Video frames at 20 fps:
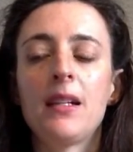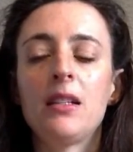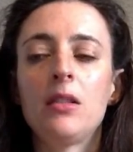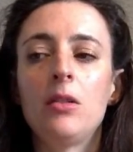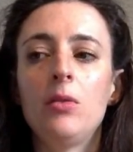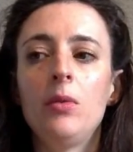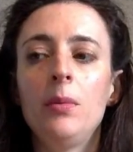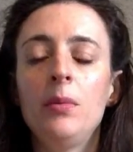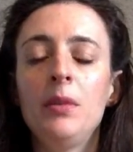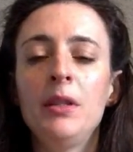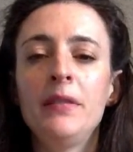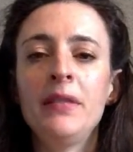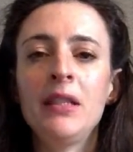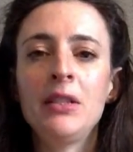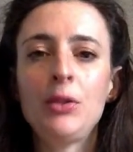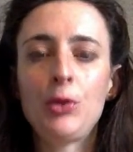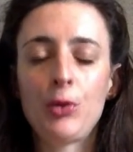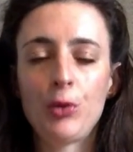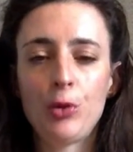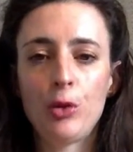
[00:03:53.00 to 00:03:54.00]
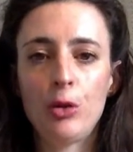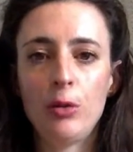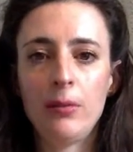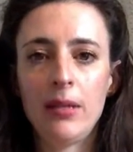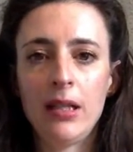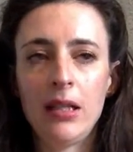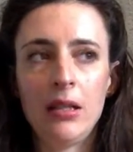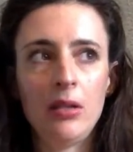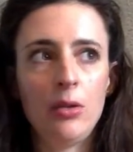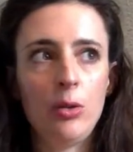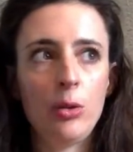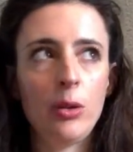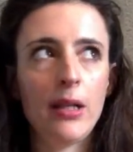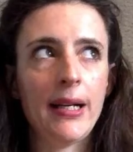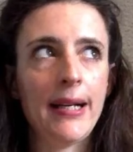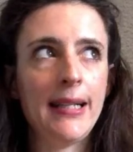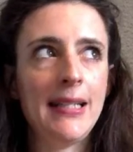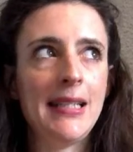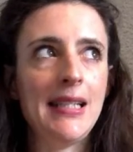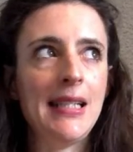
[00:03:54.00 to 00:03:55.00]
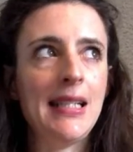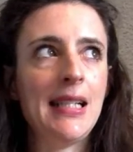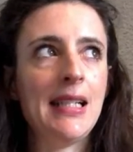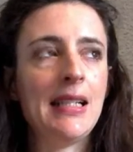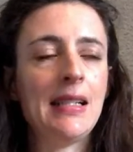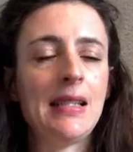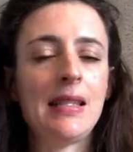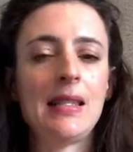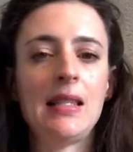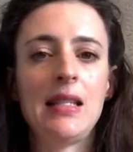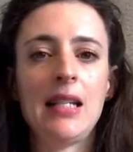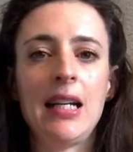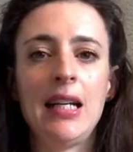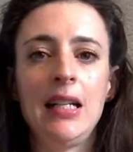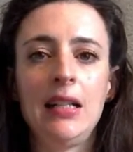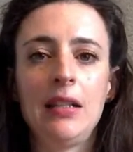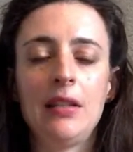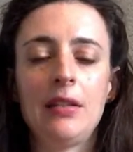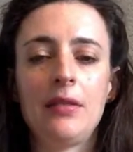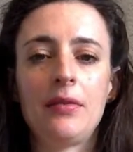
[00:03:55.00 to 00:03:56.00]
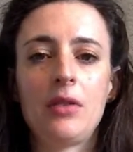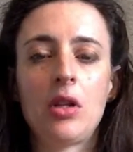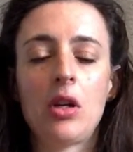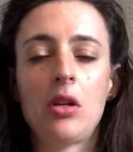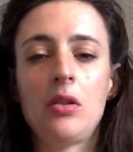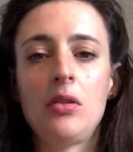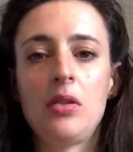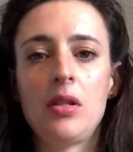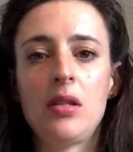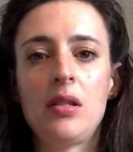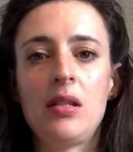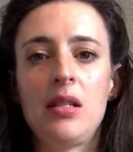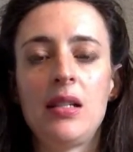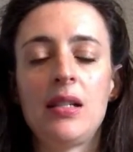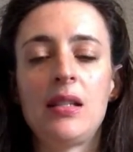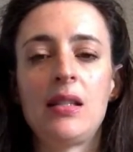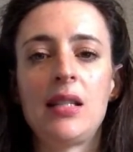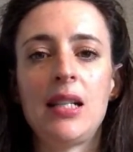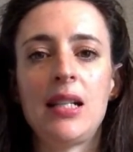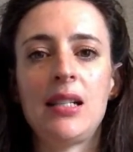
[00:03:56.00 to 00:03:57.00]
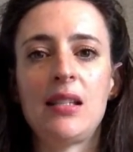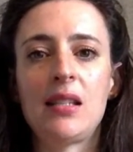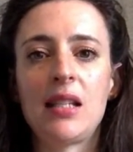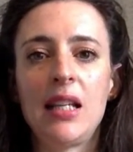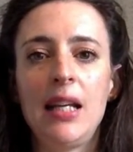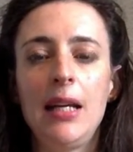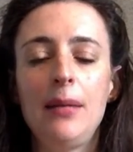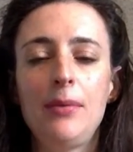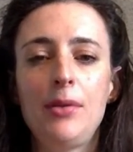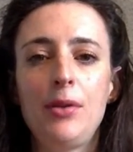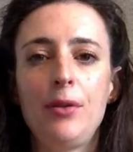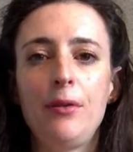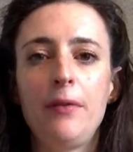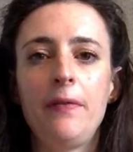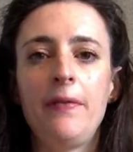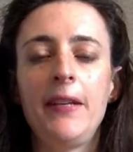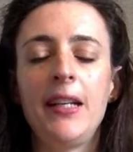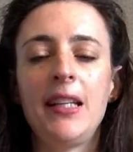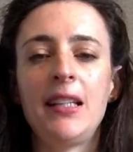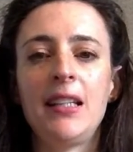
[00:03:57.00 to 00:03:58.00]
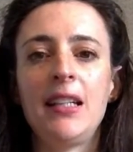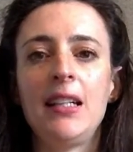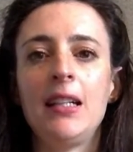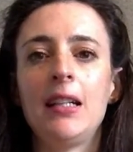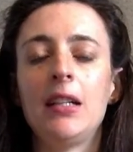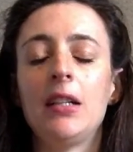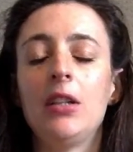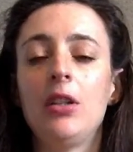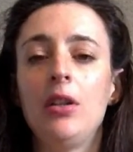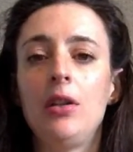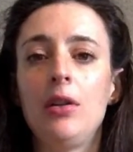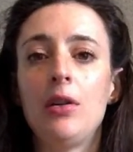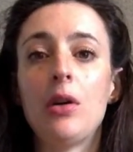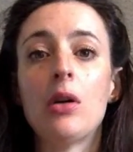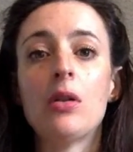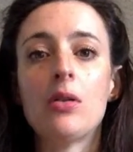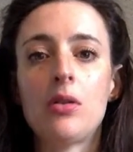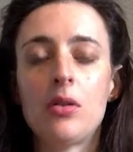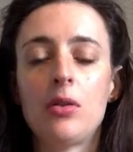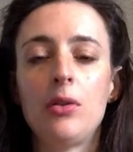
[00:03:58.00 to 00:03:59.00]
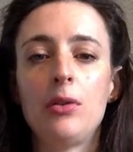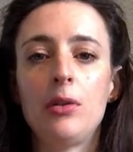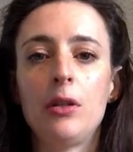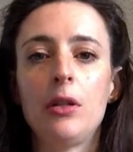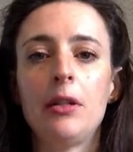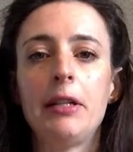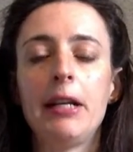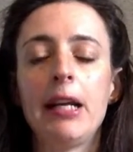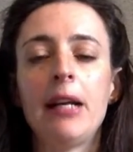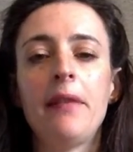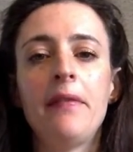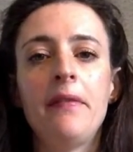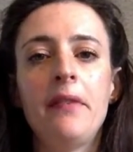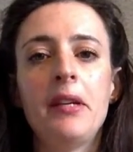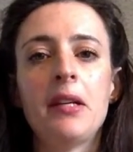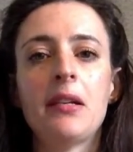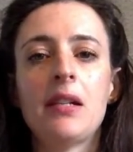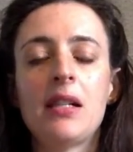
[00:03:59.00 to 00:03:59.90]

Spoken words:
removing trauma or a dense state of consciousness that has kept you feeling not so good and very